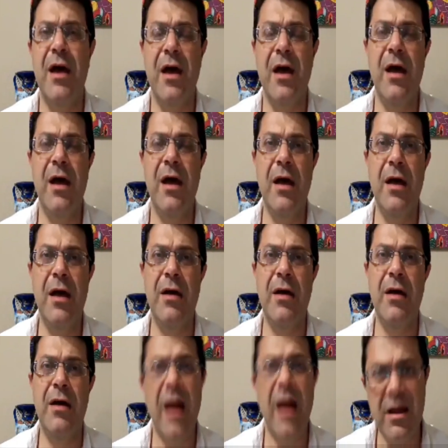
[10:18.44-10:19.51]

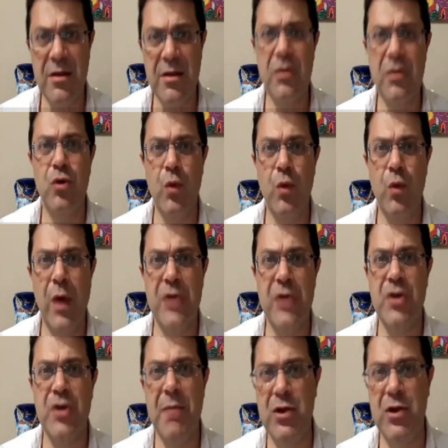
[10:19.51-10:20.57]
reluctant to
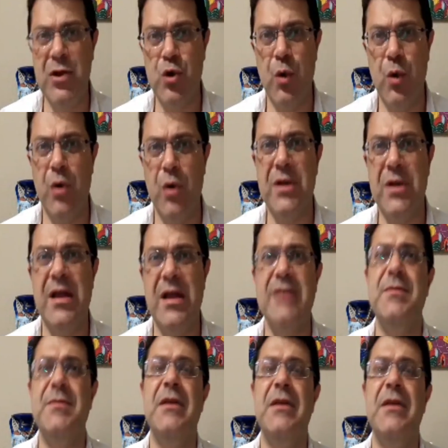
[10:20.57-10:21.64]
wage a major war. It
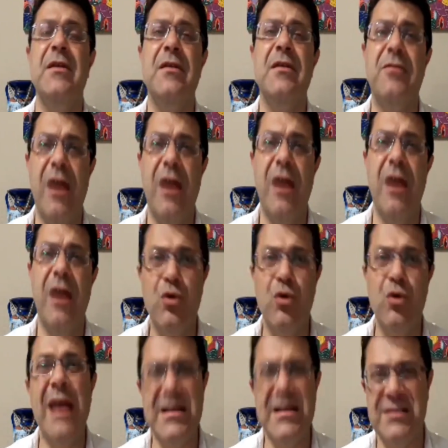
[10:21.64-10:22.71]
has been trying
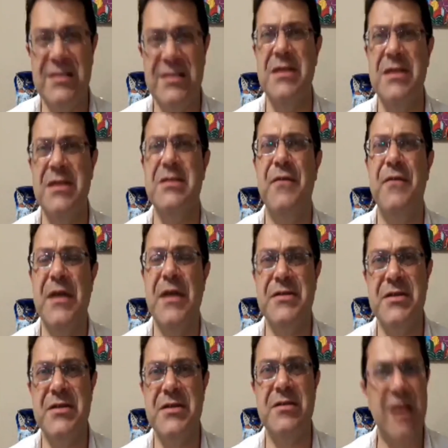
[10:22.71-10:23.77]
to test these
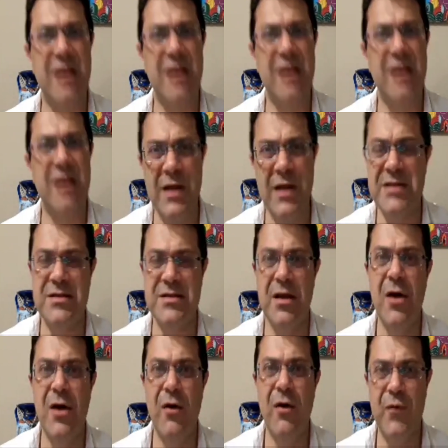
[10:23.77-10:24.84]
defenses, try to
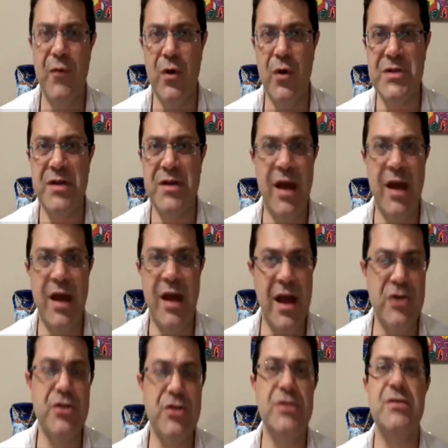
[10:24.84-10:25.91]
test, of course,
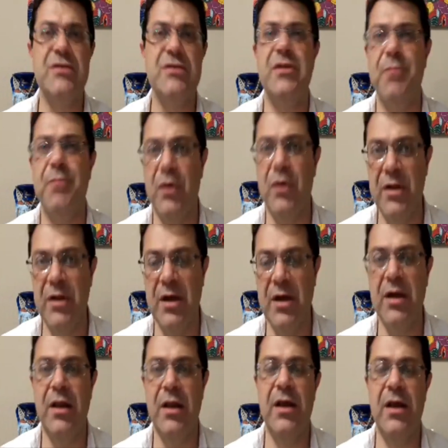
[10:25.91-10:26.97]
reactions, the
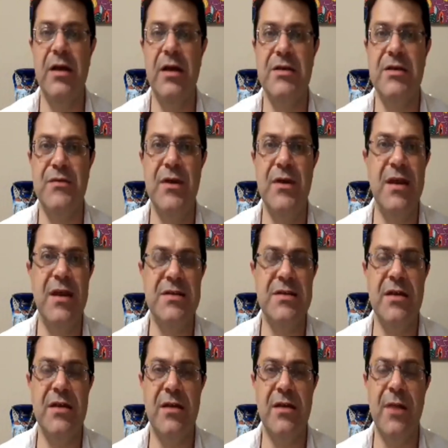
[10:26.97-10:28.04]
political sphere,
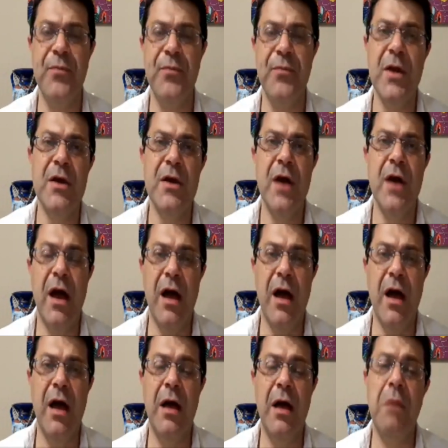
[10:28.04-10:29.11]
etc.
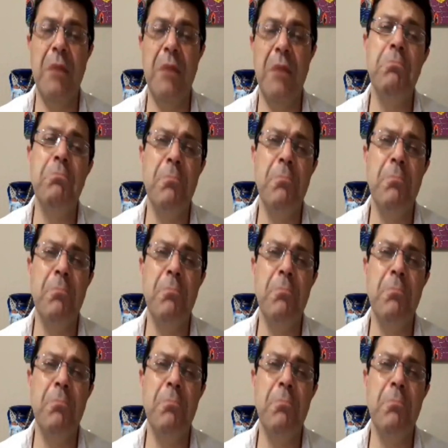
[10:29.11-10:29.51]
Uh,